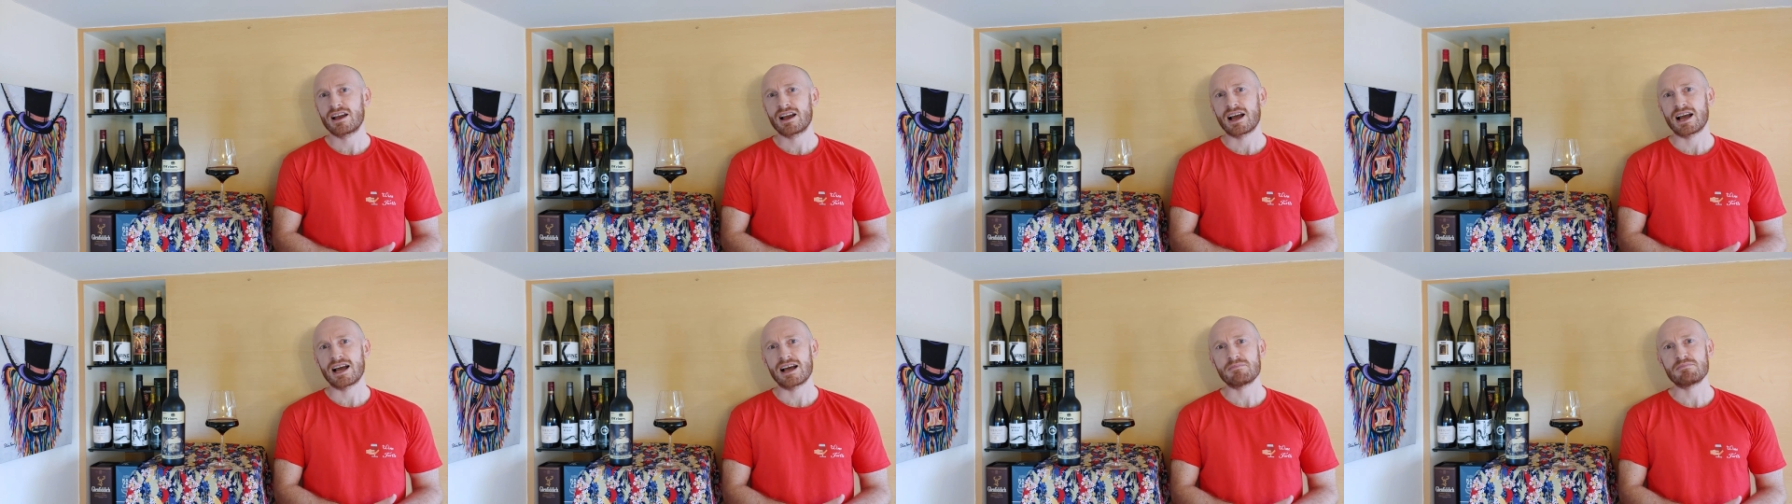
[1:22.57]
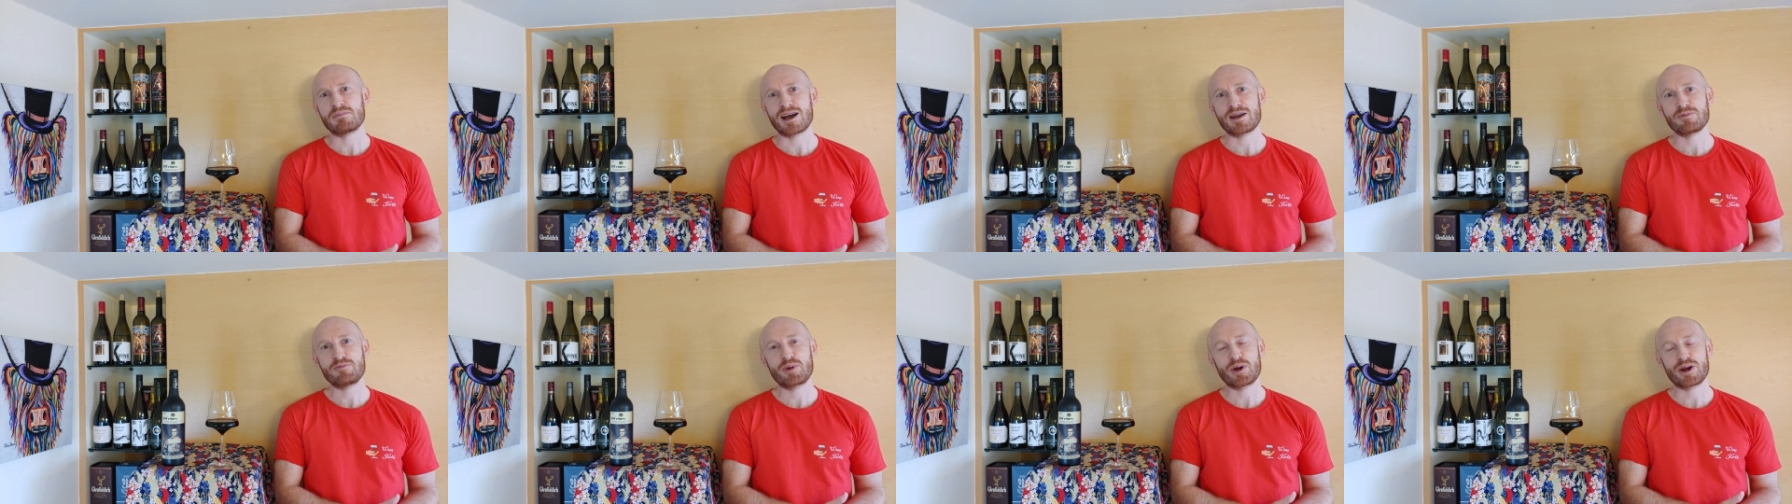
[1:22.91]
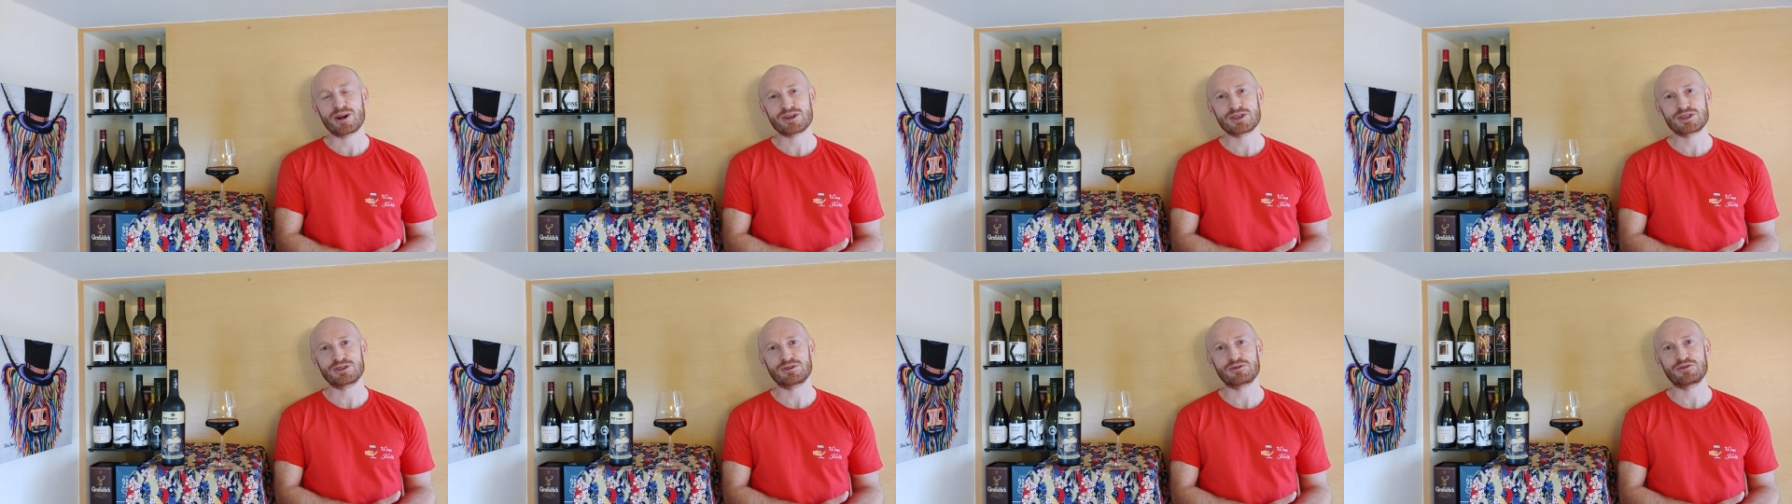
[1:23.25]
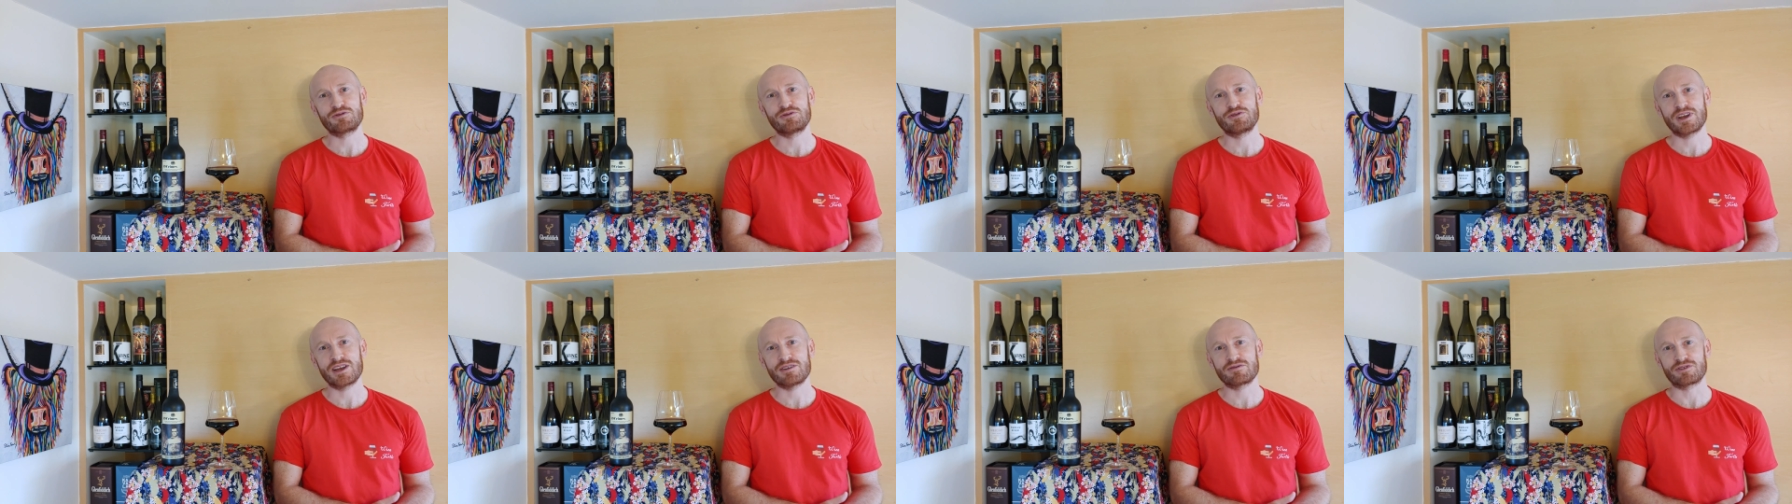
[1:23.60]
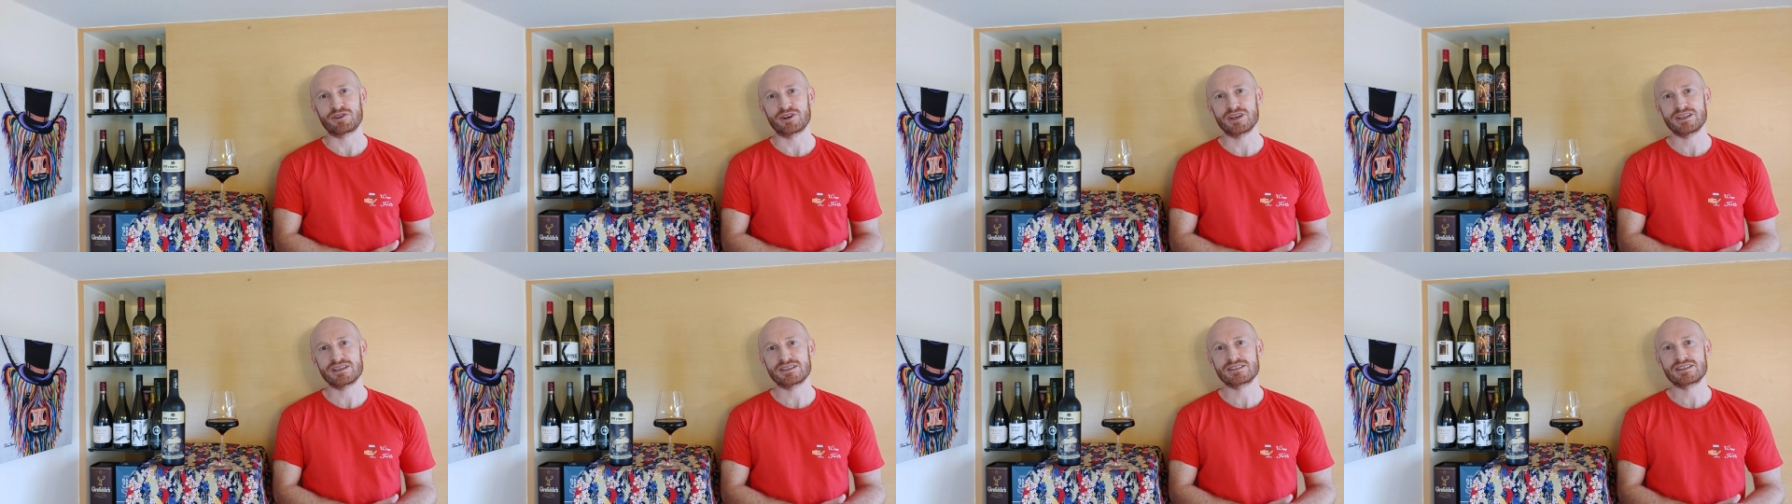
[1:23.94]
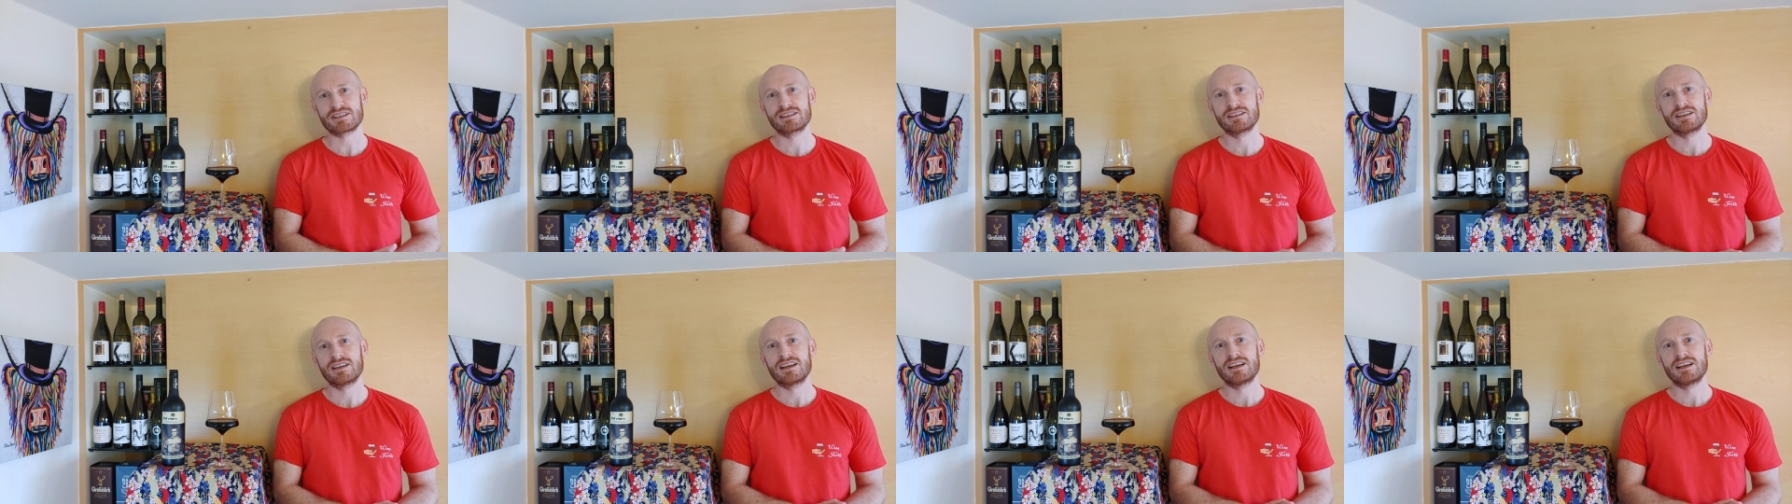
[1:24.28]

and my personal favourite,